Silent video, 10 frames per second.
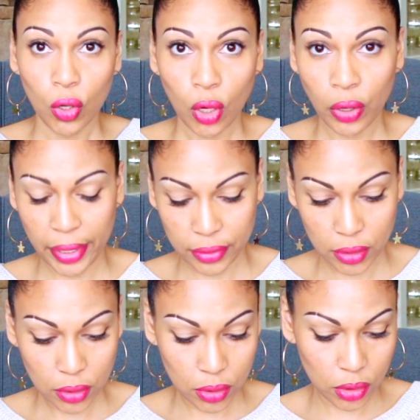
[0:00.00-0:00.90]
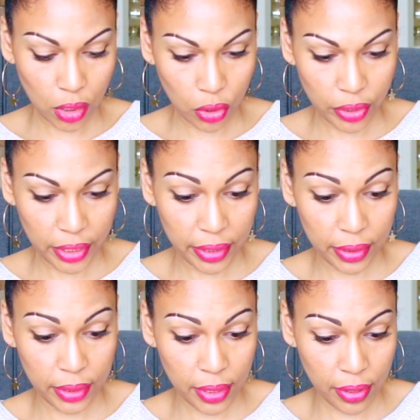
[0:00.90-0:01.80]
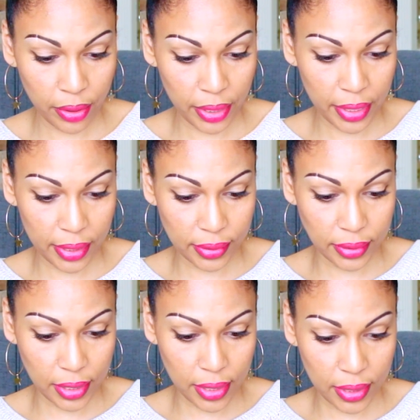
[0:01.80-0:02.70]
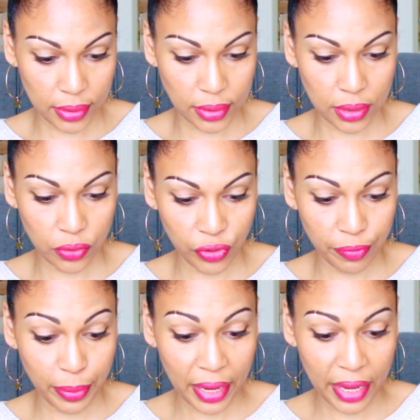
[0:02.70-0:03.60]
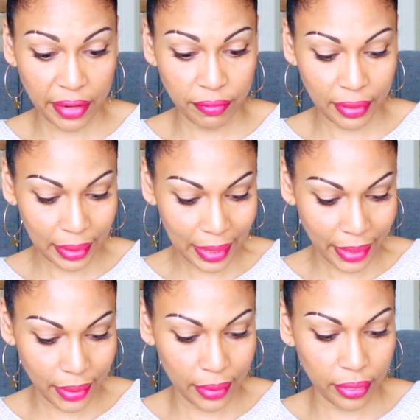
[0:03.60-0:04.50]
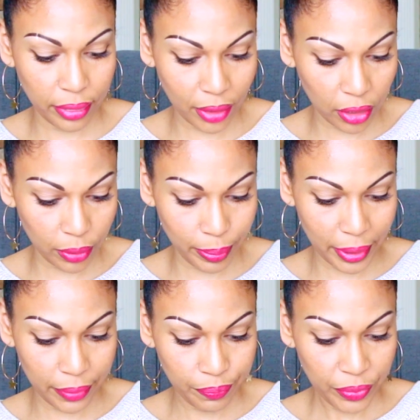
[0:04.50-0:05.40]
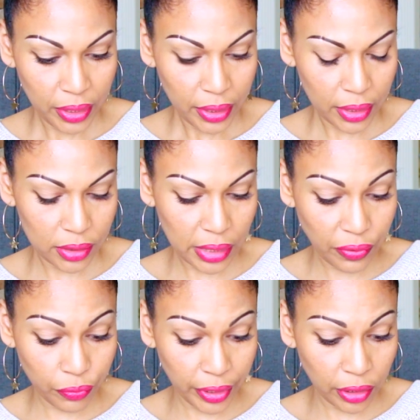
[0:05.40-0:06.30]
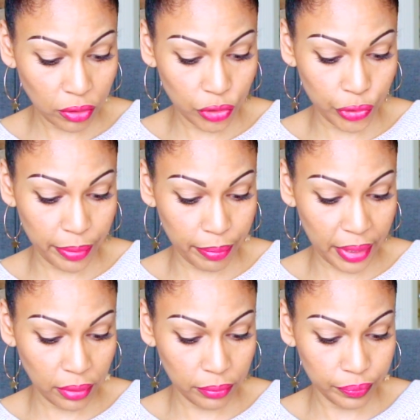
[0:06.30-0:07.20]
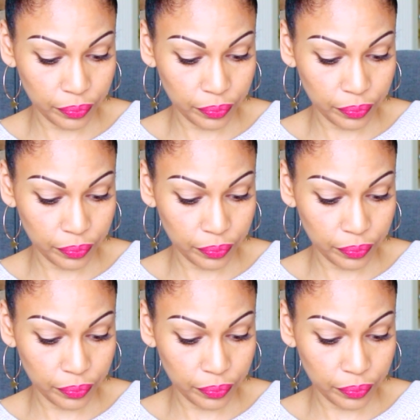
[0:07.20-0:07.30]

All right, so here is this Revive Light Therapy. It's a wrinkle treatment.